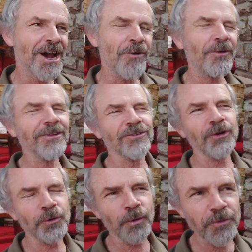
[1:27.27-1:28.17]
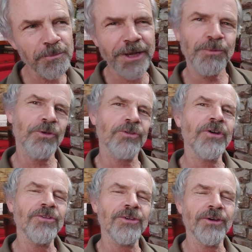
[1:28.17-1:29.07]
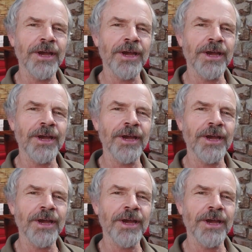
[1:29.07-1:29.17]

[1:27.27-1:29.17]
Well, sir, it wasn't me, it was so-and-so,